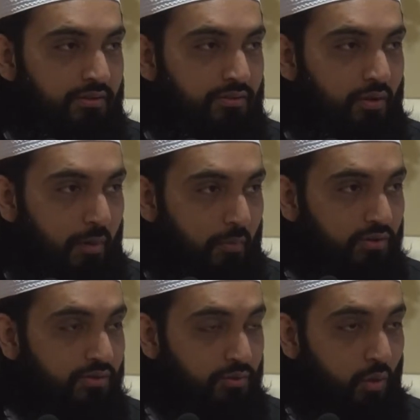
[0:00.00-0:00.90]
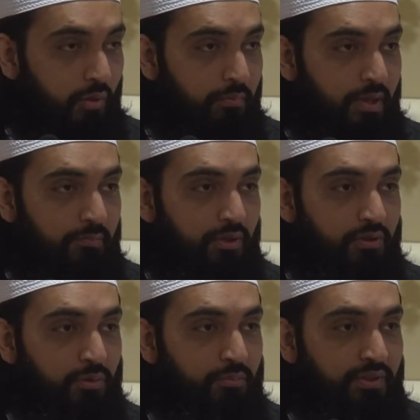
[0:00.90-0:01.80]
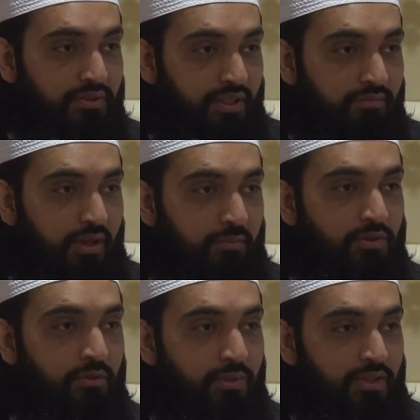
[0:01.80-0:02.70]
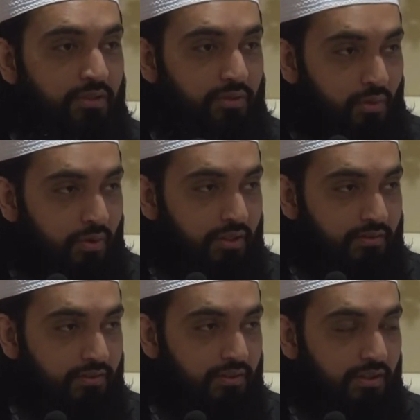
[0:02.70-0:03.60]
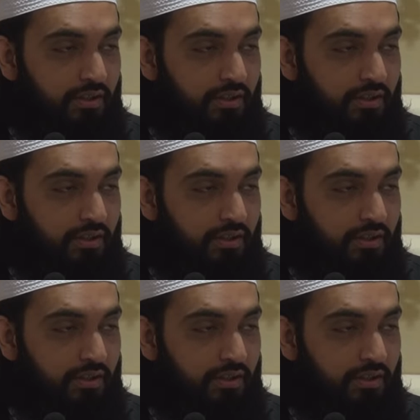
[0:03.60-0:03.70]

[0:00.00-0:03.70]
So amongst tall people, you perceive him to be the tallest.